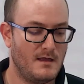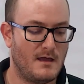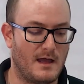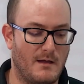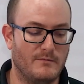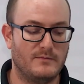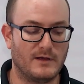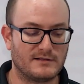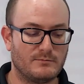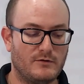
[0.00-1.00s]
It
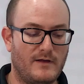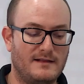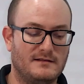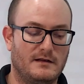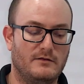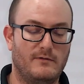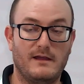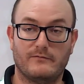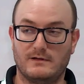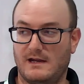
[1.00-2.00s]
also provides another
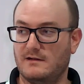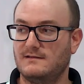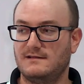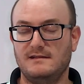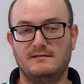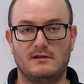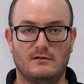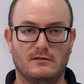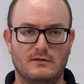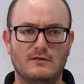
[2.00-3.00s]
way of redundancy, so
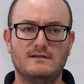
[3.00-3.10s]
you're